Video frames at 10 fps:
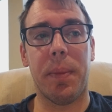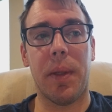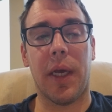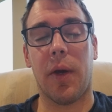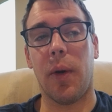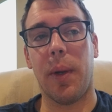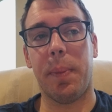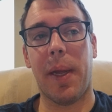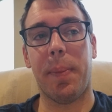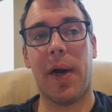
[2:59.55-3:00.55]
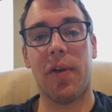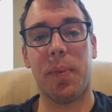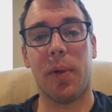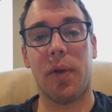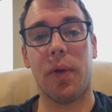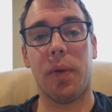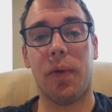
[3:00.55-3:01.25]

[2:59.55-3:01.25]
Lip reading: It could have been possible to